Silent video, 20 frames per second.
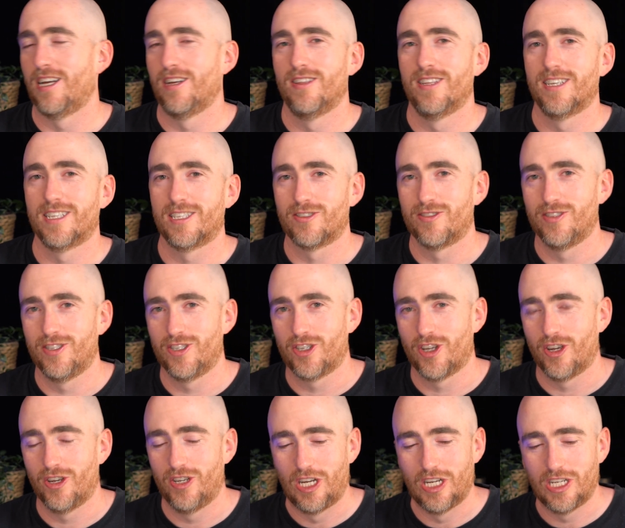links are in the
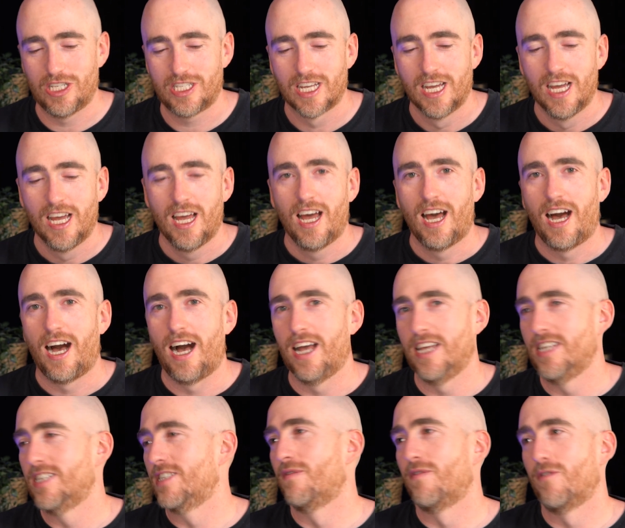show notes,
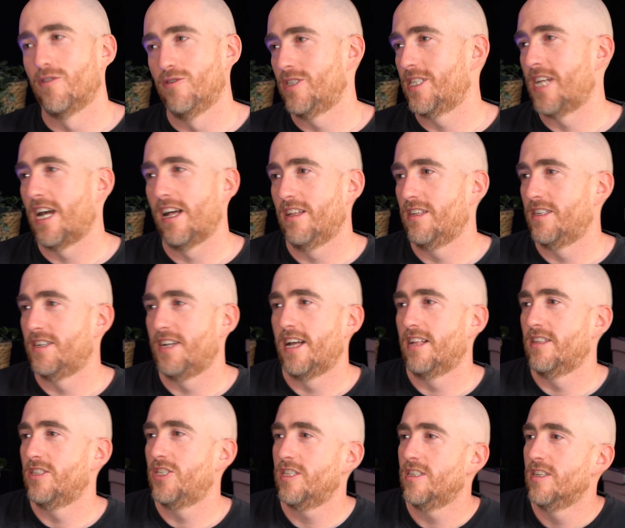is the fruit salad
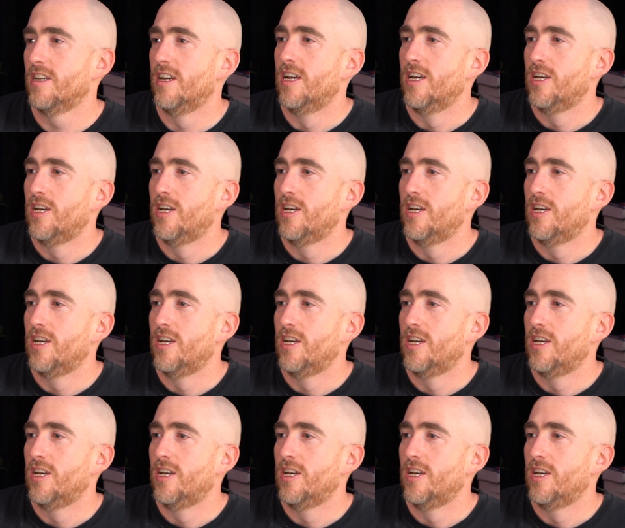analogy.